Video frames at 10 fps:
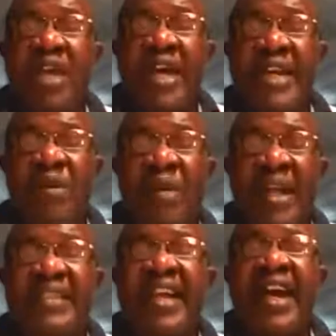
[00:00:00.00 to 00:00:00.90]
and
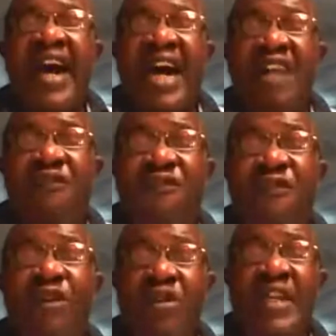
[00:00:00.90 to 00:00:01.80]
follow their
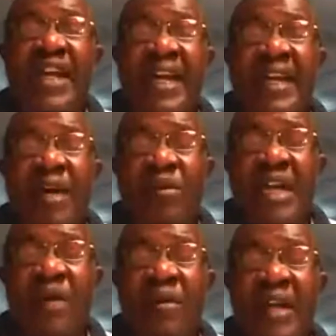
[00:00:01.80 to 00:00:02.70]
downlines.
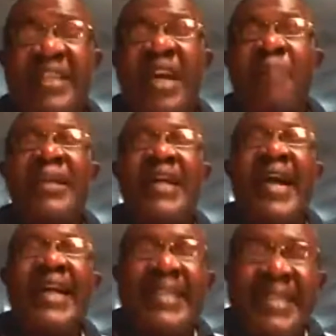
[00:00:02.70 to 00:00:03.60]
But at this
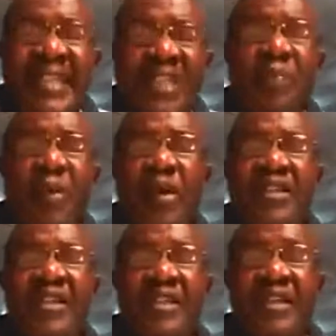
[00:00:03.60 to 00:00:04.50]
point in time,
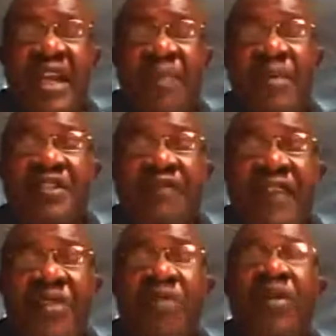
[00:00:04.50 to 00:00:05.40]
I can
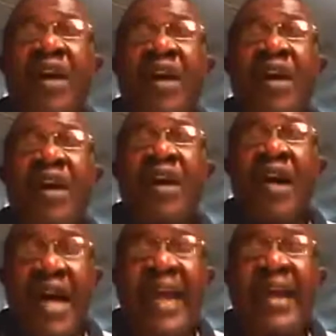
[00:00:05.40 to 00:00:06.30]
testify to you,
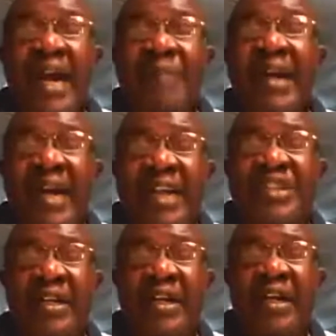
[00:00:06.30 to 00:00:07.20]
I am
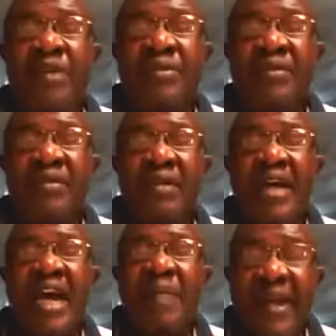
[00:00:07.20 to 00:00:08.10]
cashing out.
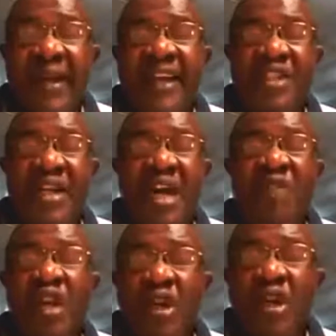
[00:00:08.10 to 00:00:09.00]
I'm cashing
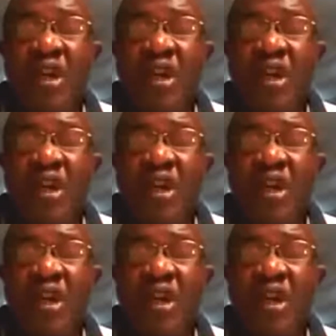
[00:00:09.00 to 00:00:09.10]
out